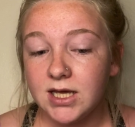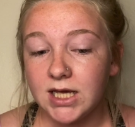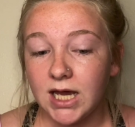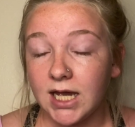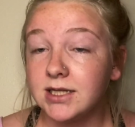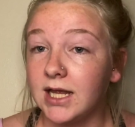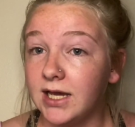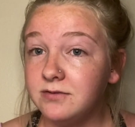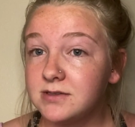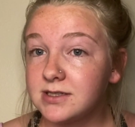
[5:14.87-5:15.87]
I
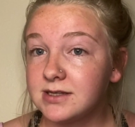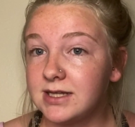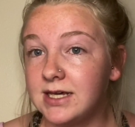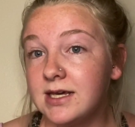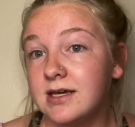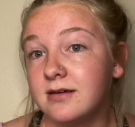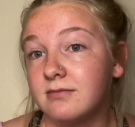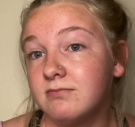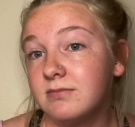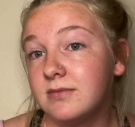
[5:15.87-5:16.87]
left thinking
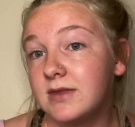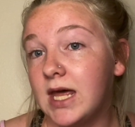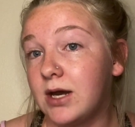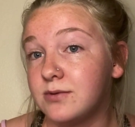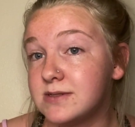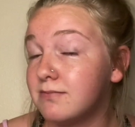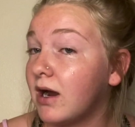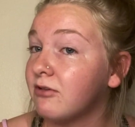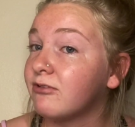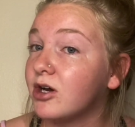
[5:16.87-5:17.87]
that it was my
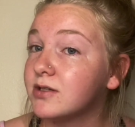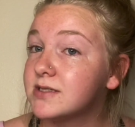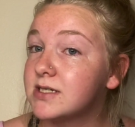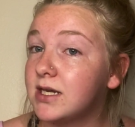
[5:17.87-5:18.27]
fault,